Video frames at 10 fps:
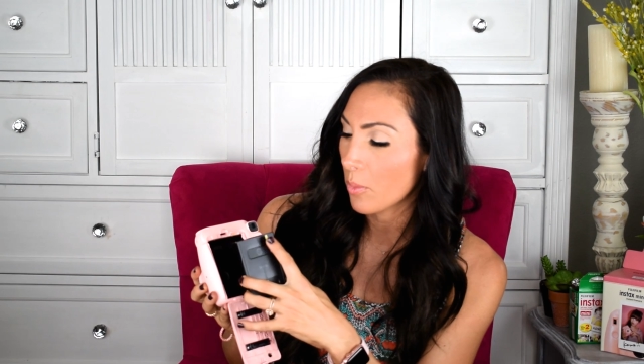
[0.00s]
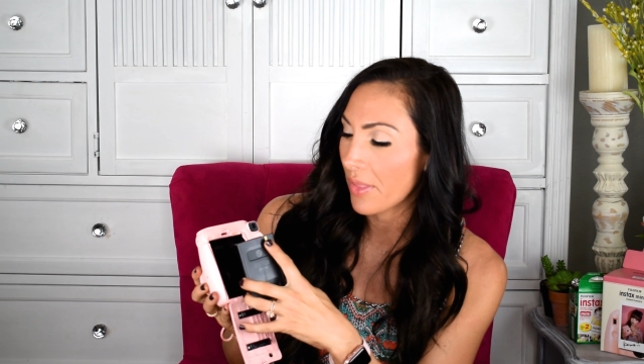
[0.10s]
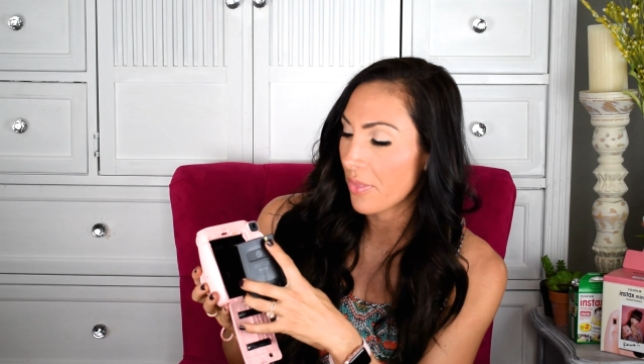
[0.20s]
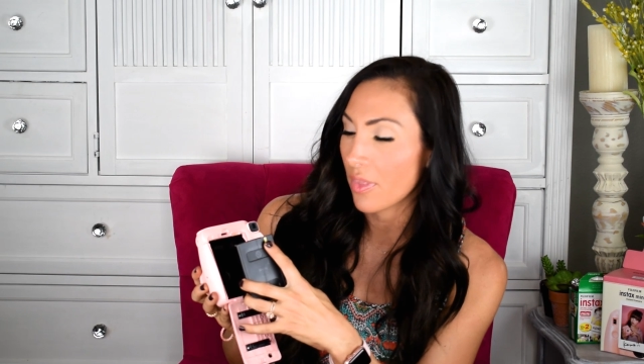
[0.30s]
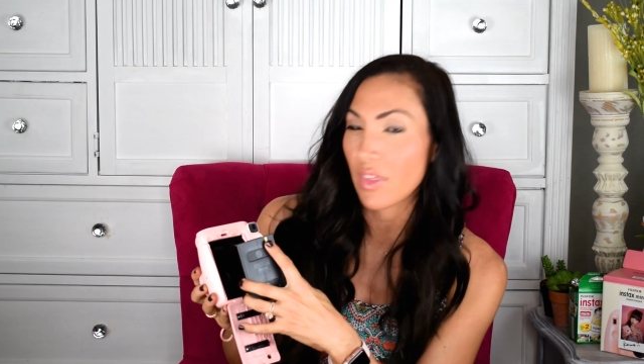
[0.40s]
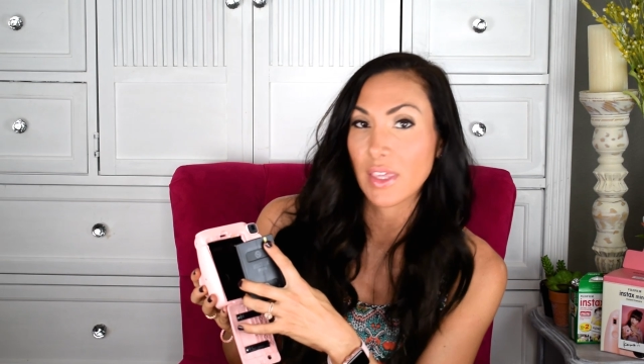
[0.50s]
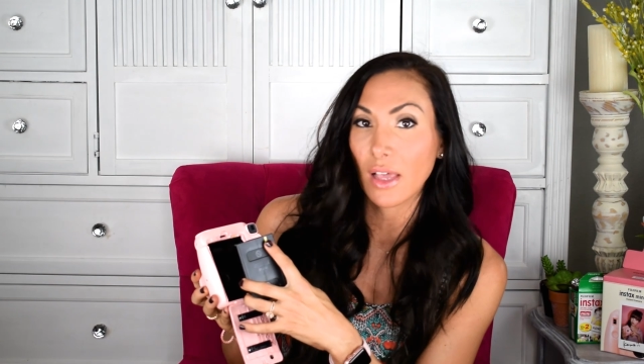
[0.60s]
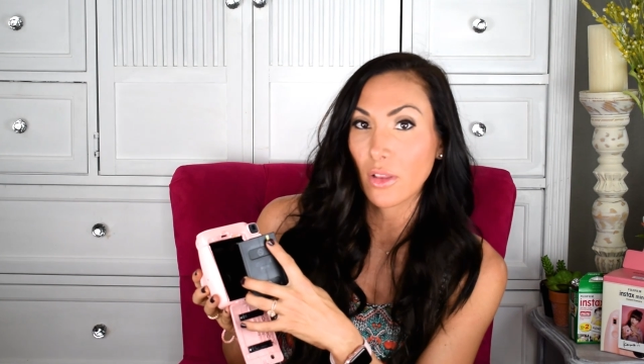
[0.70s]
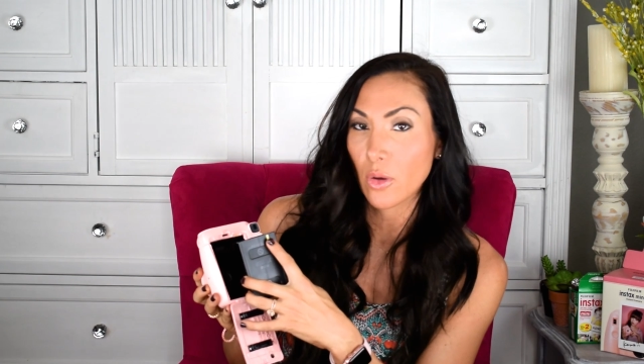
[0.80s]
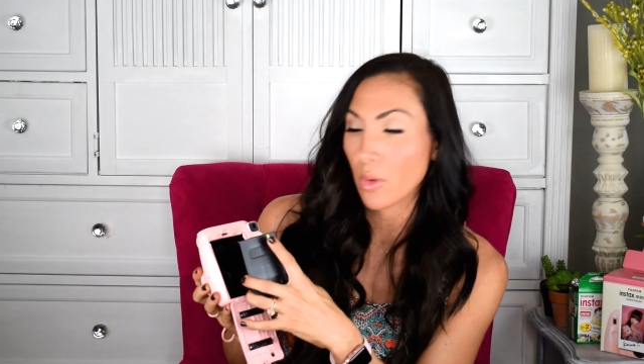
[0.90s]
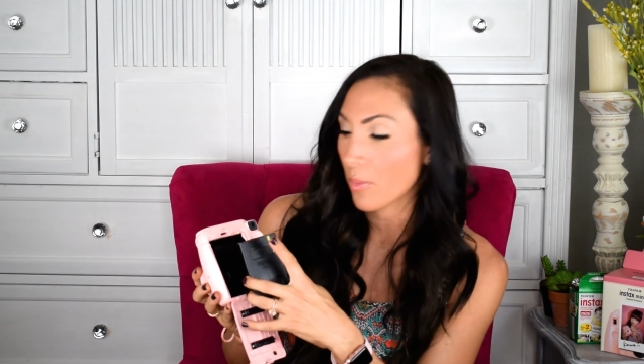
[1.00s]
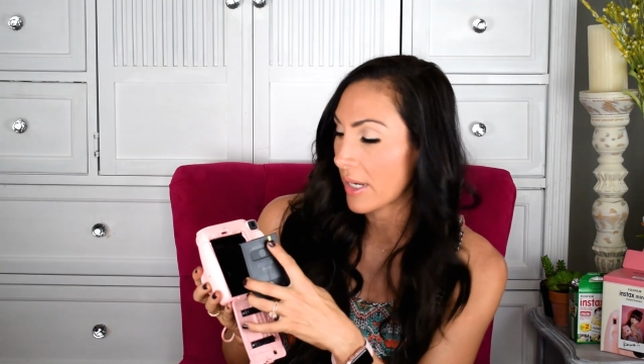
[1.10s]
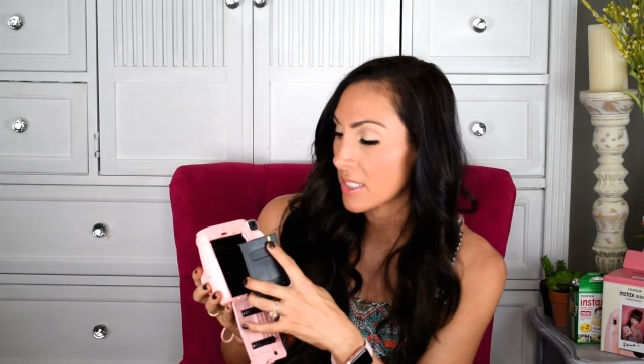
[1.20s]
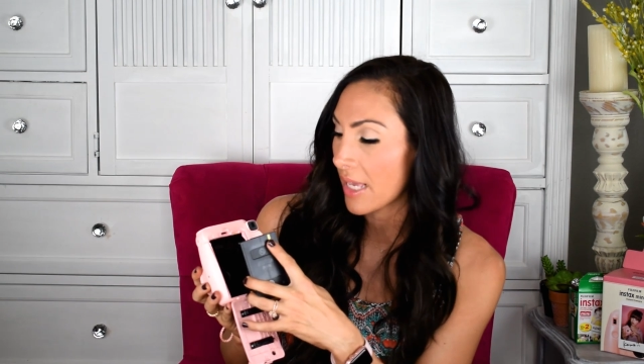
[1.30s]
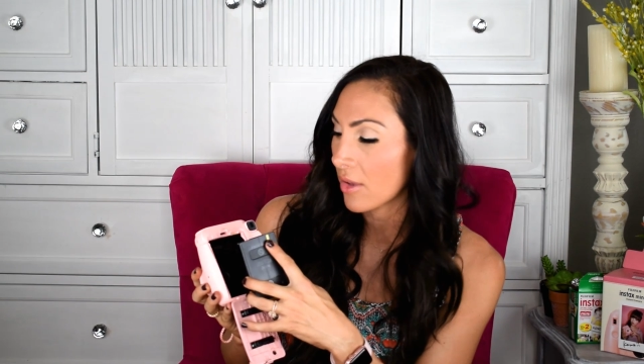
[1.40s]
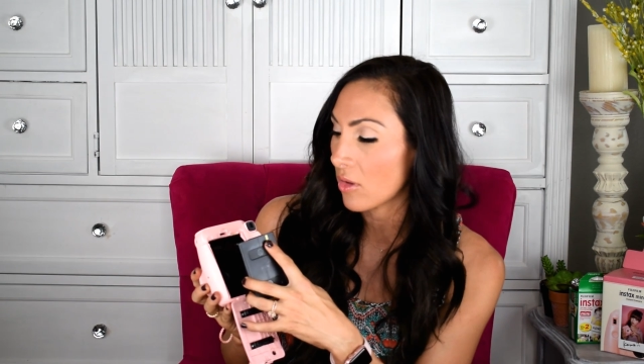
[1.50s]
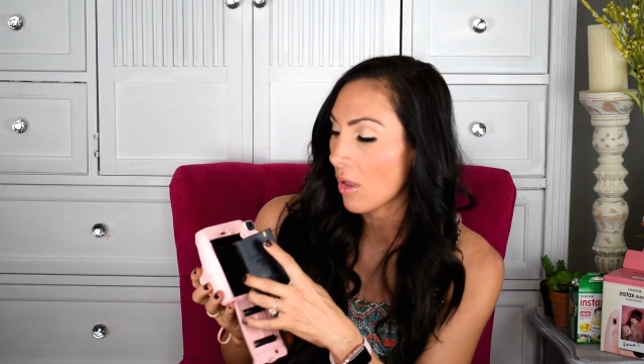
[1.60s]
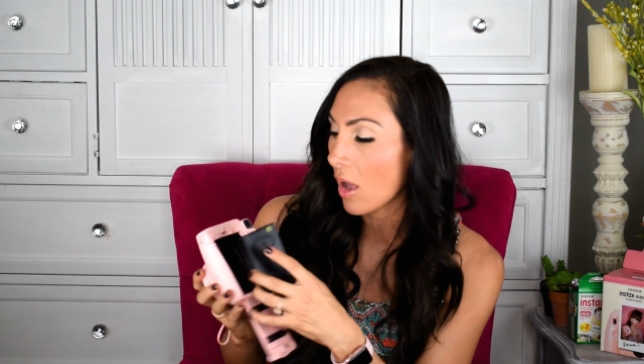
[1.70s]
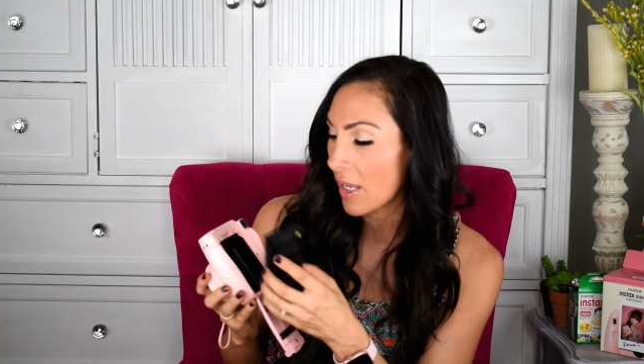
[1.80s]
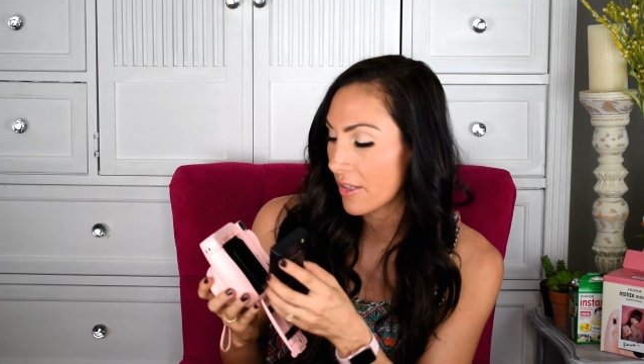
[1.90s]
with the yellow rectangle
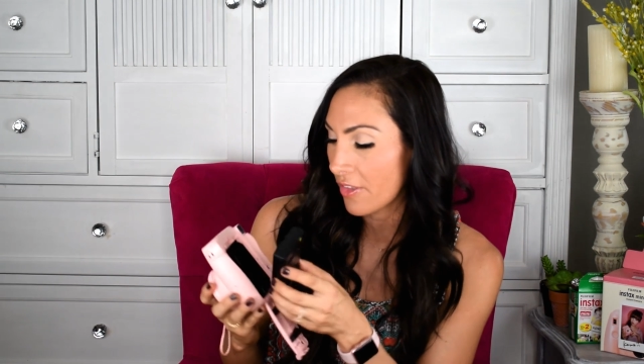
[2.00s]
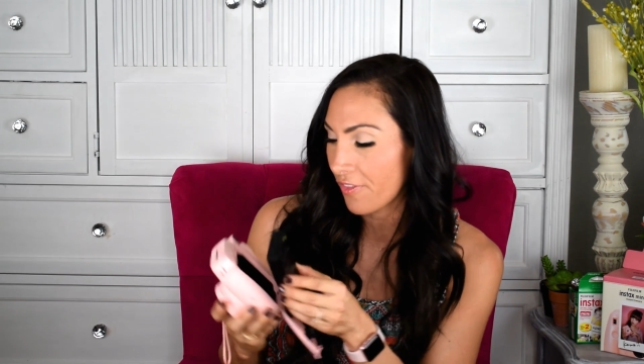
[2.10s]
on the